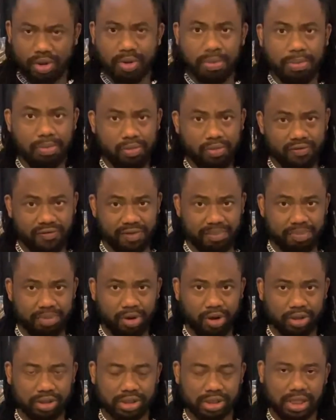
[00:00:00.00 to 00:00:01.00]
move
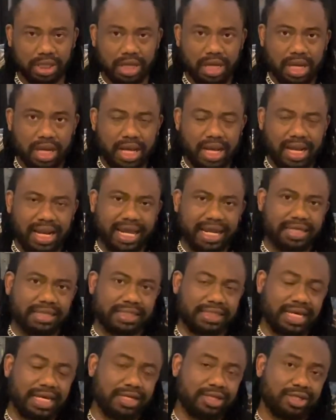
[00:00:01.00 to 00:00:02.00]
abroad. Like I
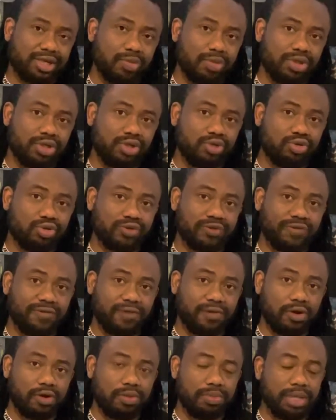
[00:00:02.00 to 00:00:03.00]
said, it's always good to
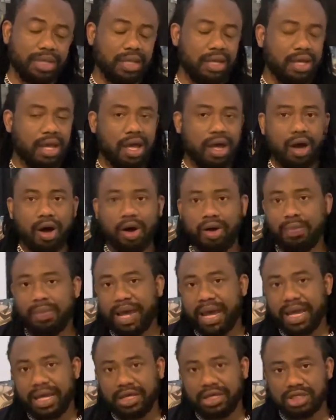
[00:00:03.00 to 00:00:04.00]
follow me on
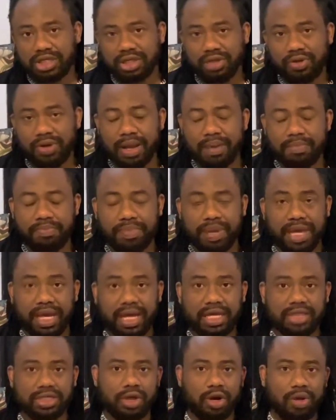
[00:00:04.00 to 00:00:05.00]
my Instagram
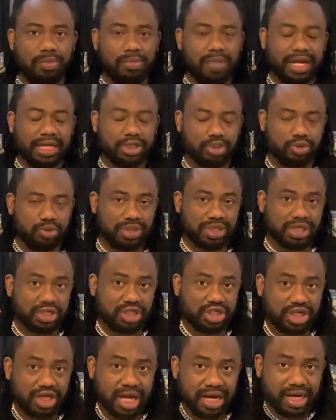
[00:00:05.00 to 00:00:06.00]
page, on my Twitter
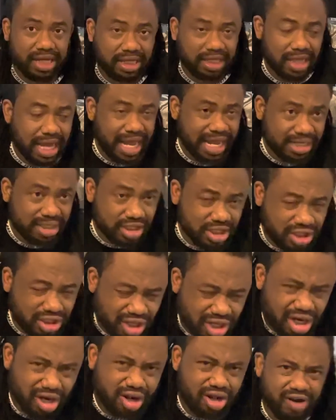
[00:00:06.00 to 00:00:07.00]
channel, and
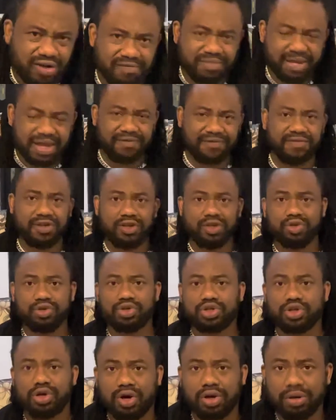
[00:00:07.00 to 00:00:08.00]
a lot of my
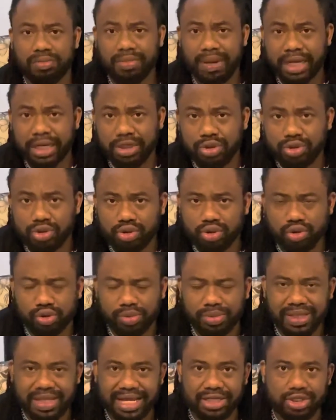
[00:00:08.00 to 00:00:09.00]
videos on my
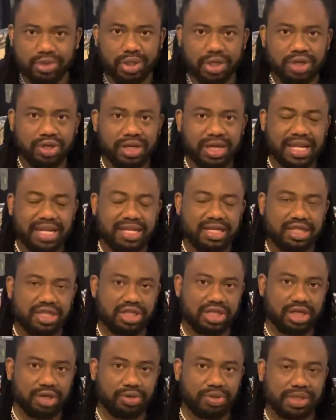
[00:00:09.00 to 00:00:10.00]
YouTube. That's where you get the
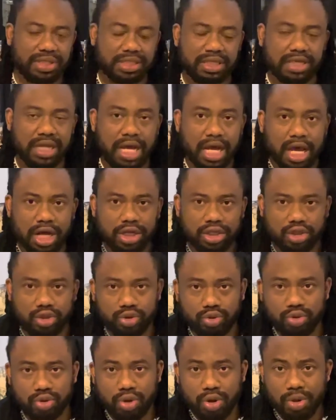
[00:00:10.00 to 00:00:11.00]
secrets
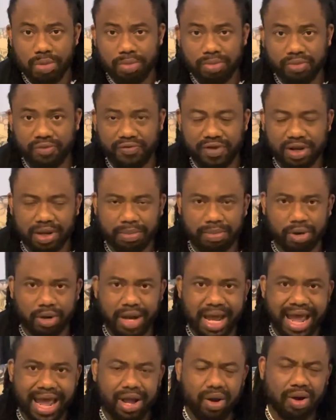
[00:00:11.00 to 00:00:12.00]
to moving abroad.
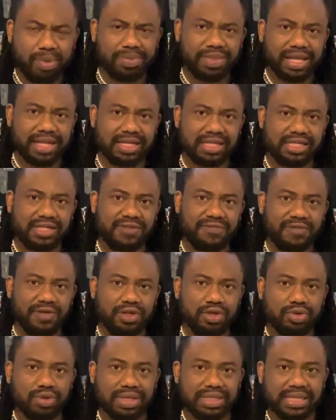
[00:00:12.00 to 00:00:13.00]
I hope that this
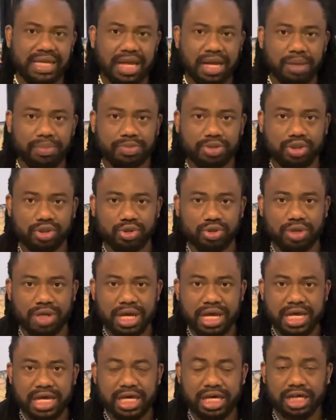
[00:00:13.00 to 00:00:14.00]
video has helped you
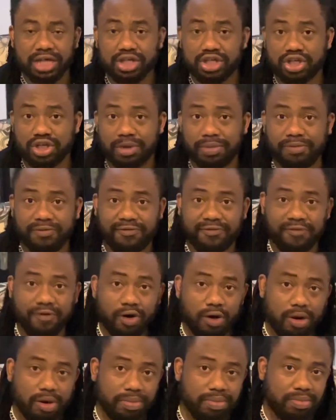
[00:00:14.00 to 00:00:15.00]
in some
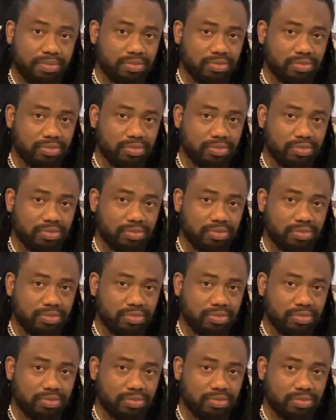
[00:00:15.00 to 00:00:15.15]
form,